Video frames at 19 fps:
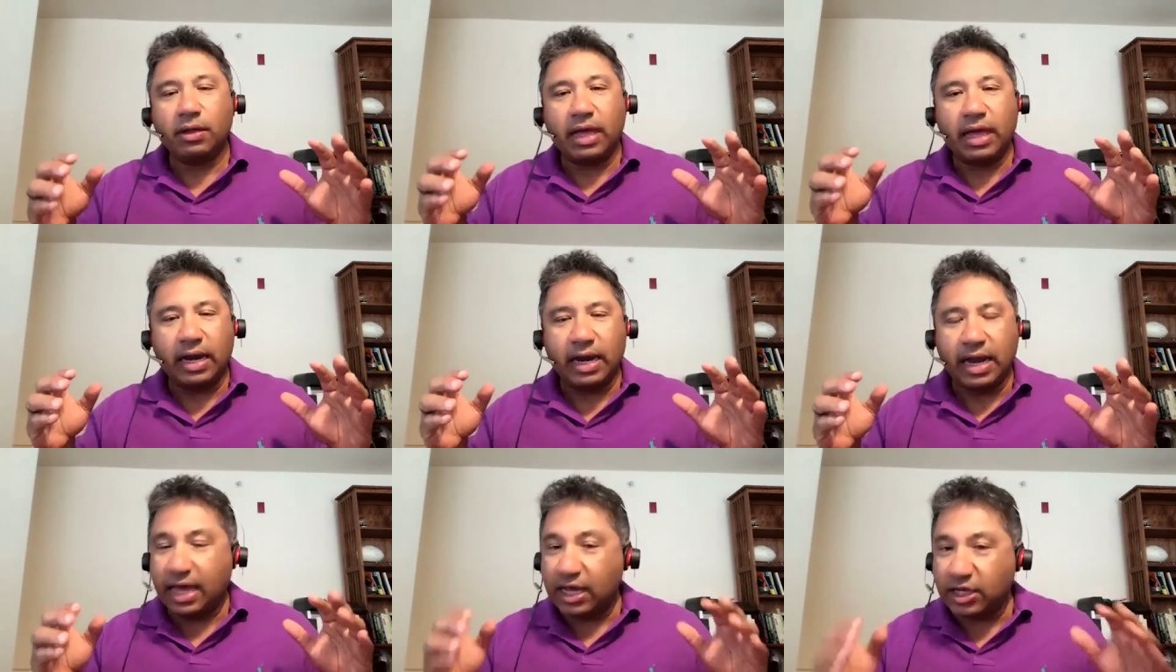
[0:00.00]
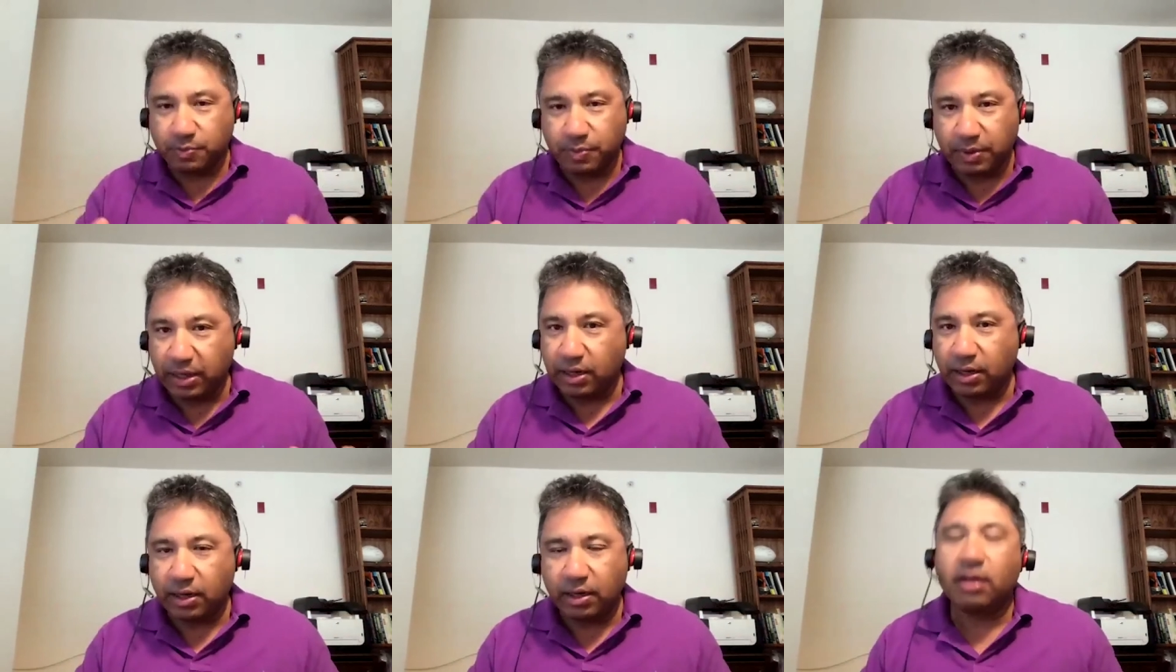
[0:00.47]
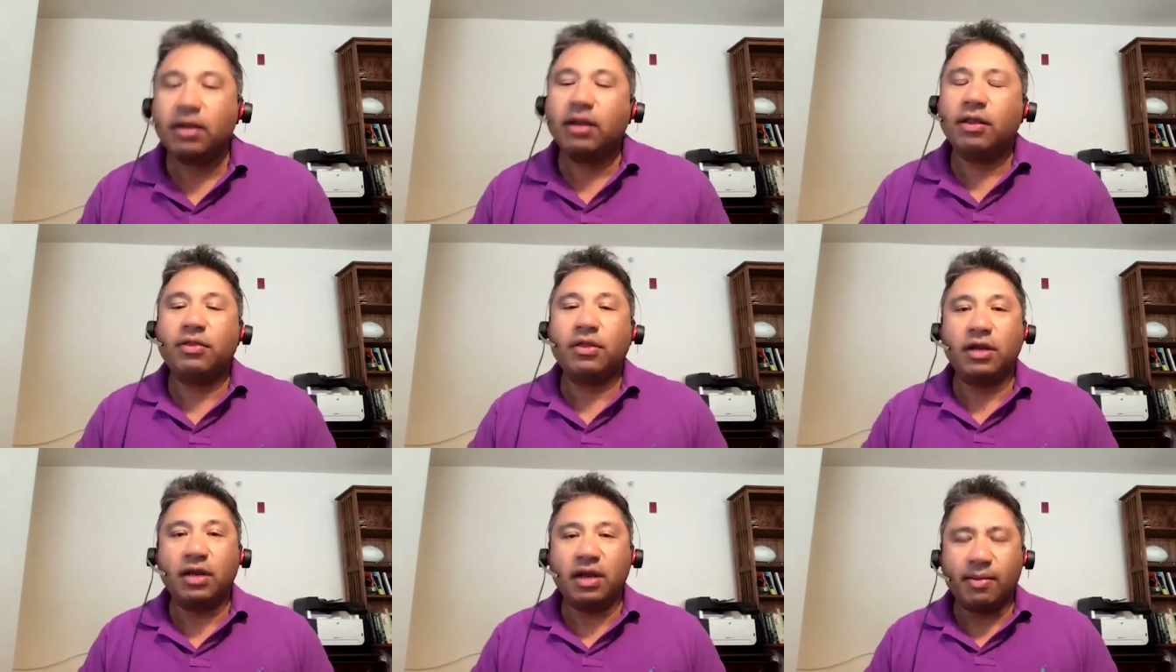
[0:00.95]
and has been
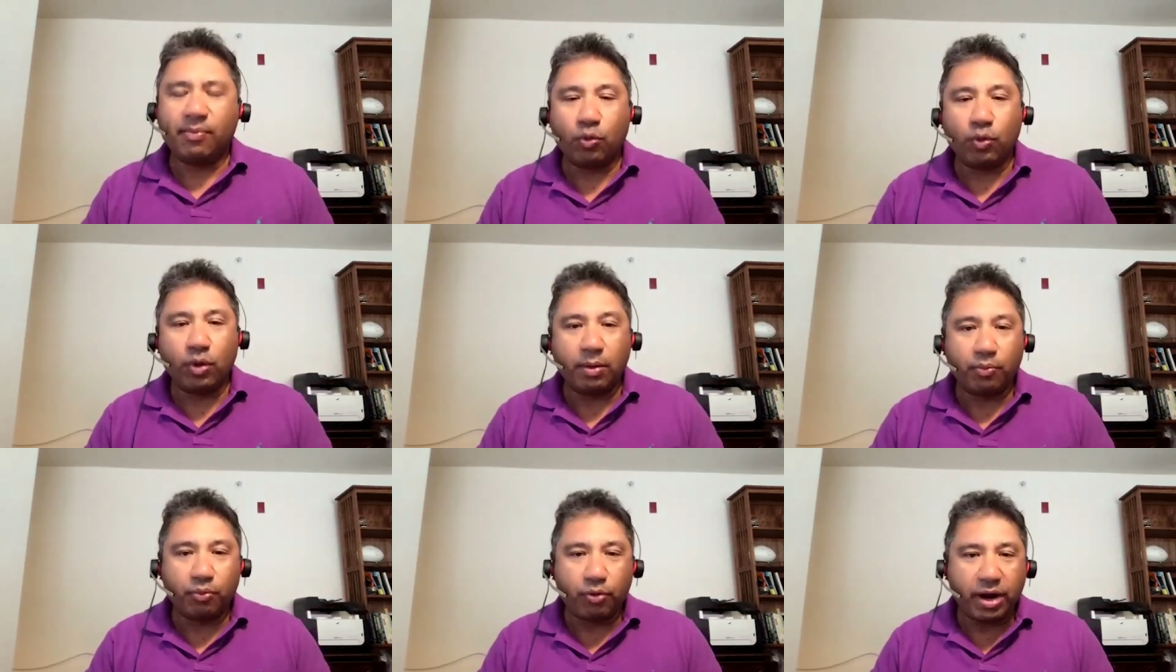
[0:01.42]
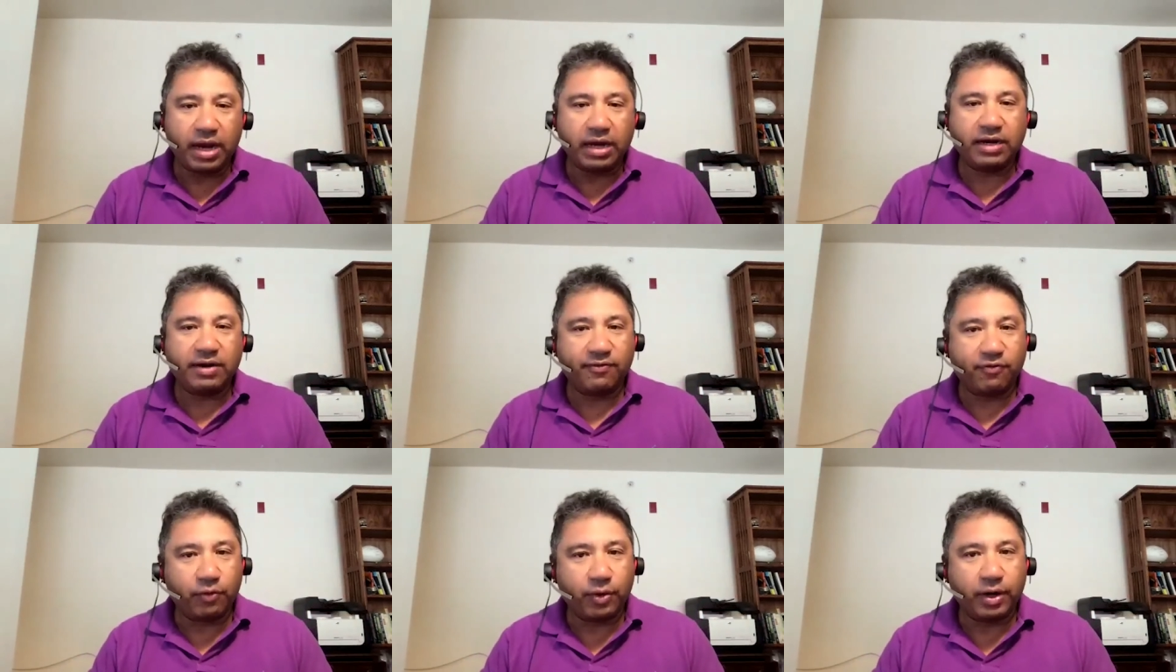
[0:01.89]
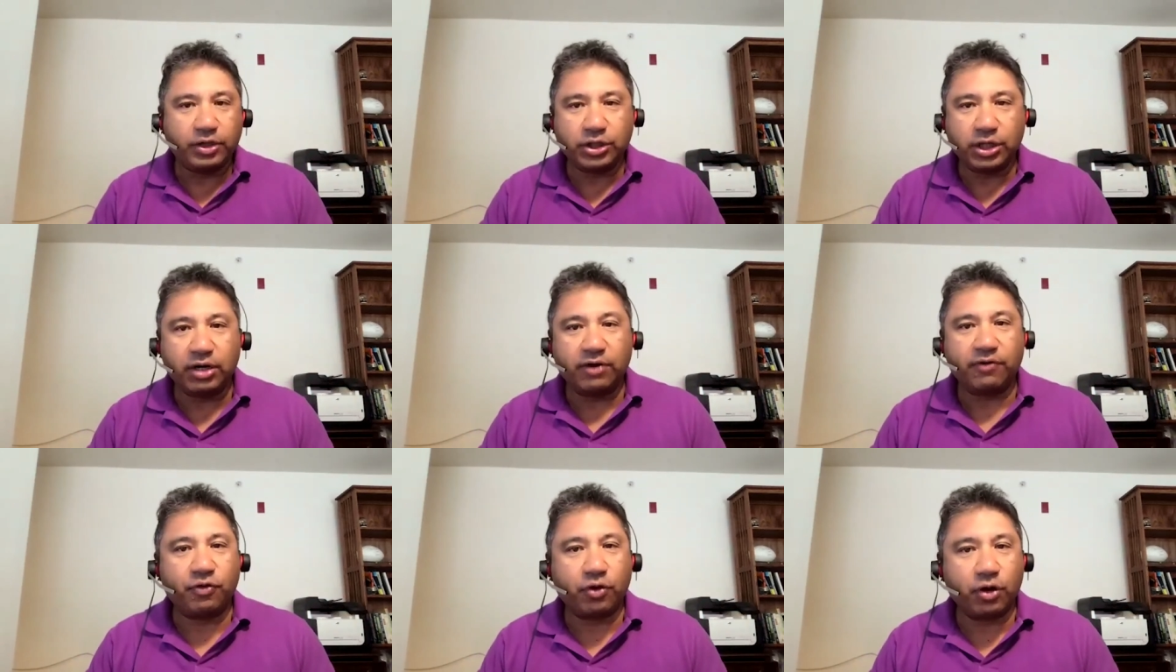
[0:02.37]
the #1 brand
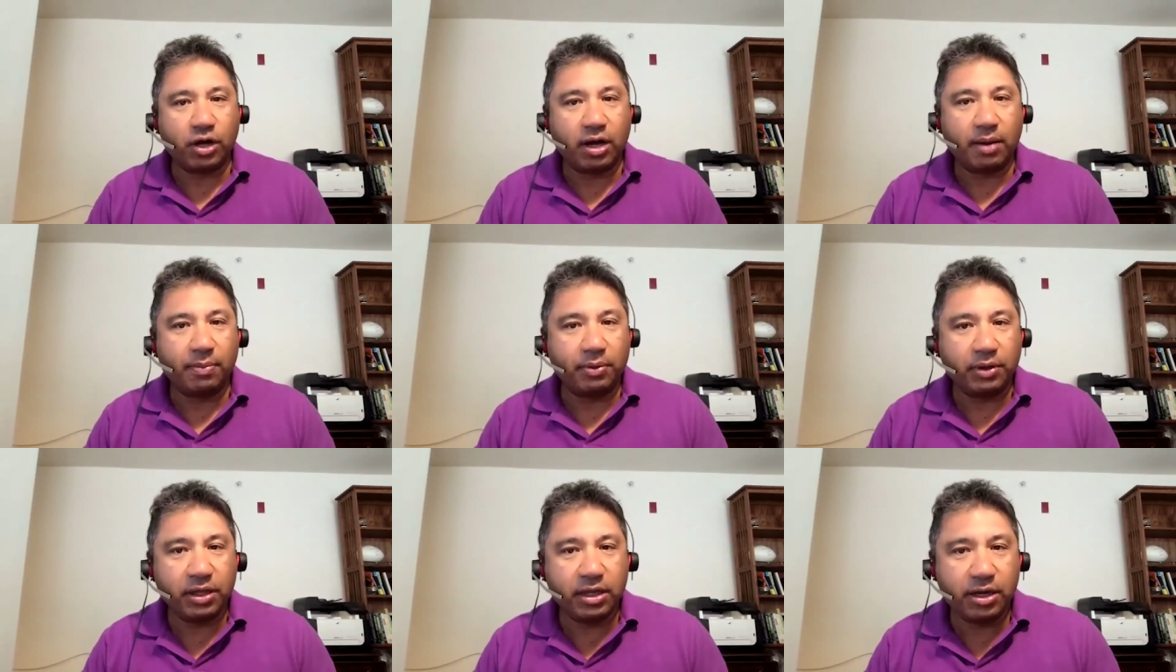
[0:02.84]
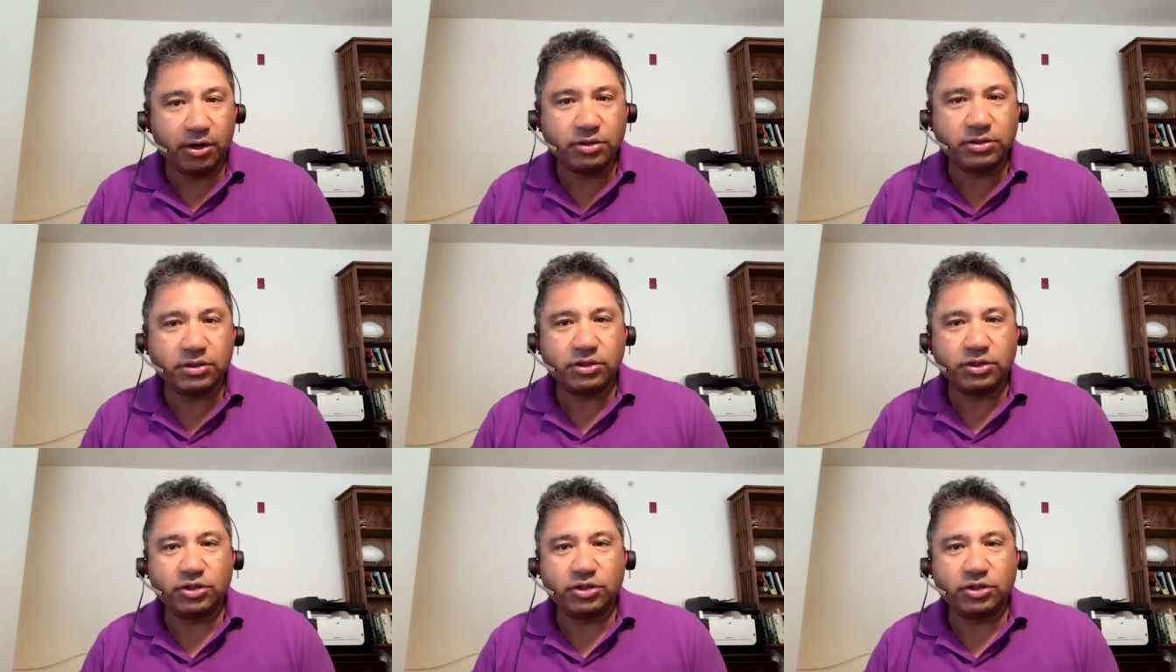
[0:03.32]
differentiator for a couple of years.